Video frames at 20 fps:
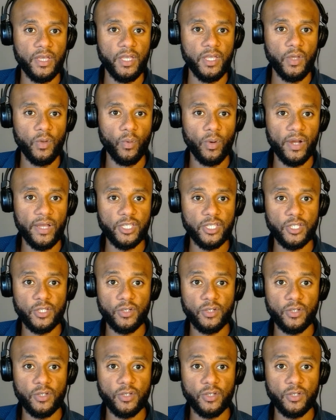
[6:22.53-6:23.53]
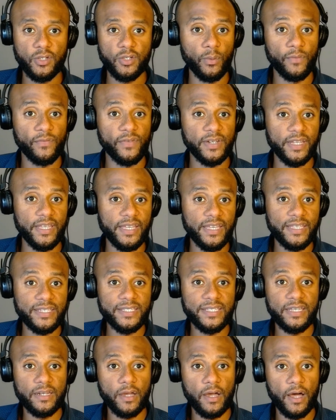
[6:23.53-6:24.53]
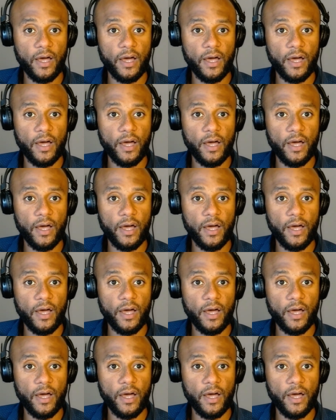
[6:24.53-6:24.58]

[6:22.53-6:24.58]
you want to respond with an instant